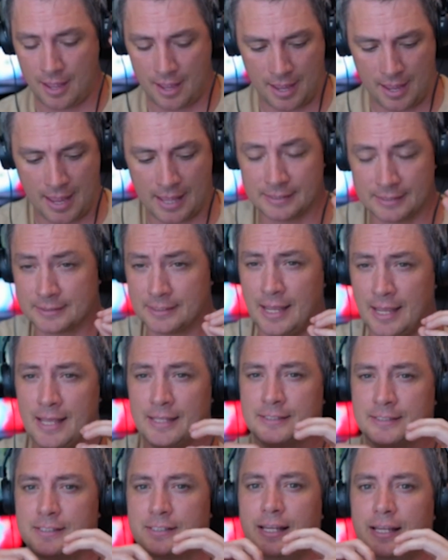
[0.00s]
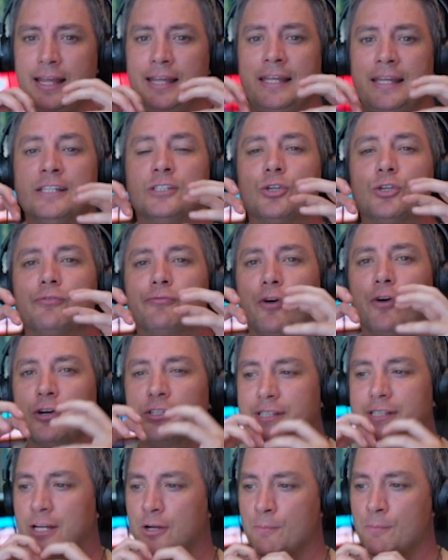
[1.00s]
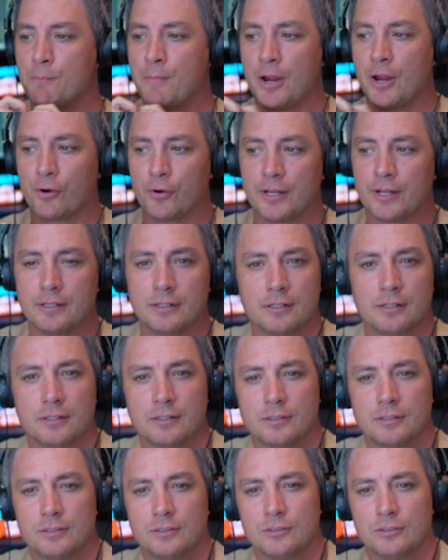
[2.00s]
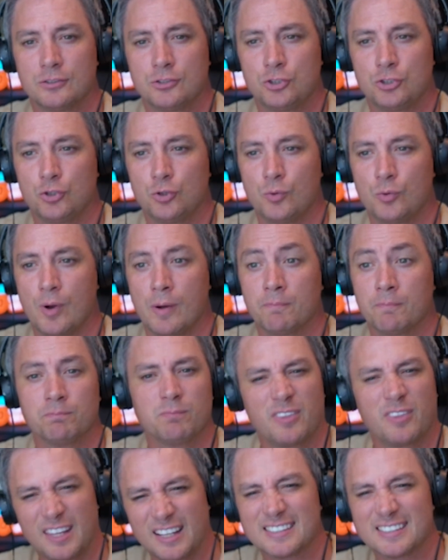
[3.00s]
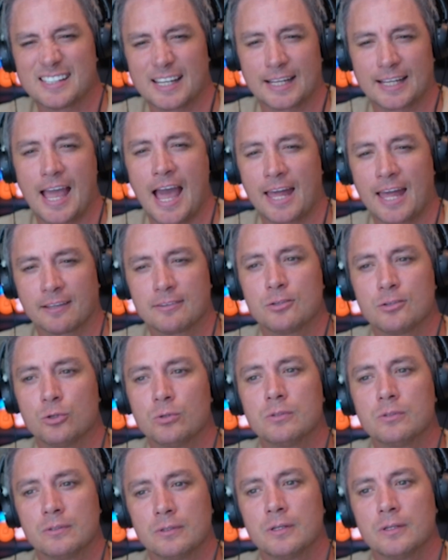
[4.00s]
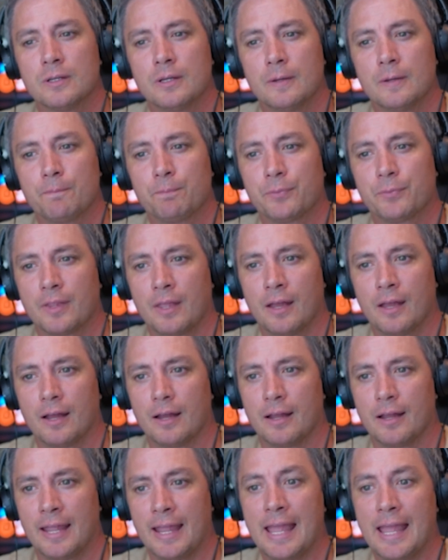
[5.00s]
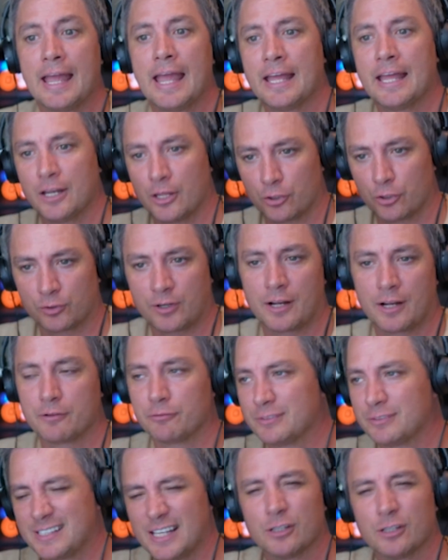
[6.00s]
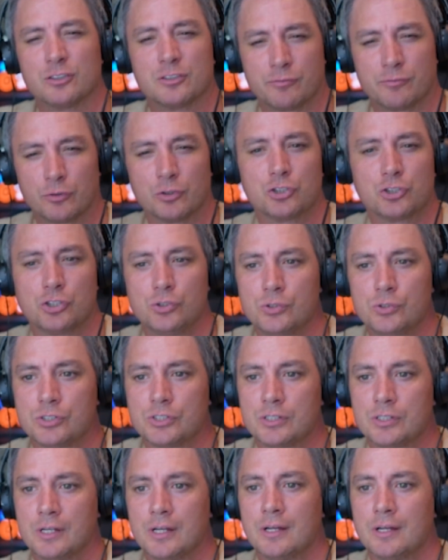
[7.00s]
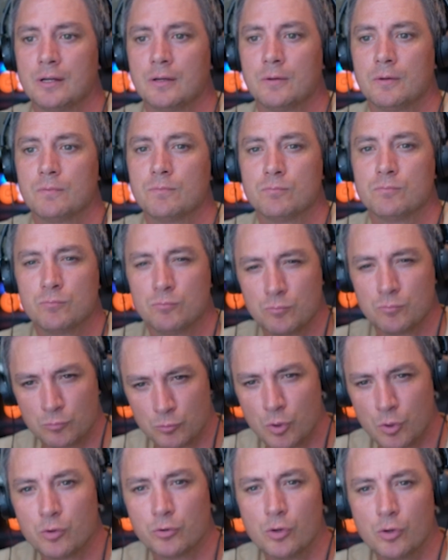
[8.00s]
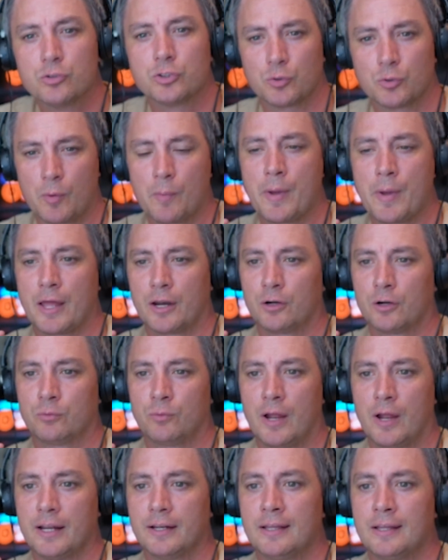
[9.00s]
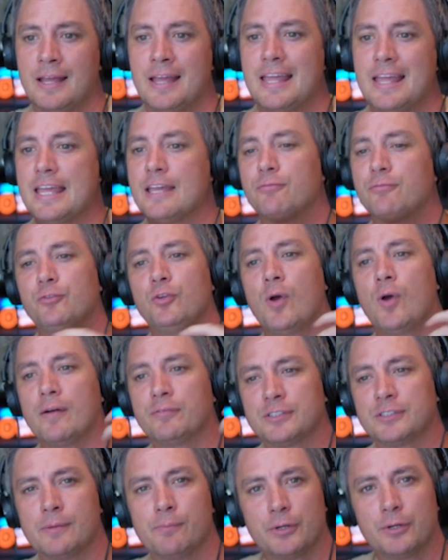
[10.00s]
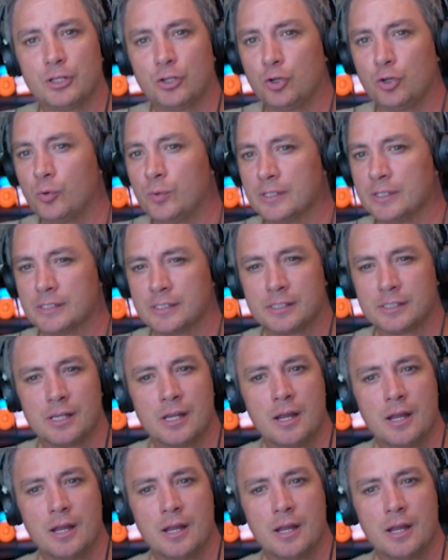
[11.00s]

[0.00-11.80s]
as insofar as they are married to things like attitude and other kind of sales virtues, those are what matter, right? If you have somebody who is,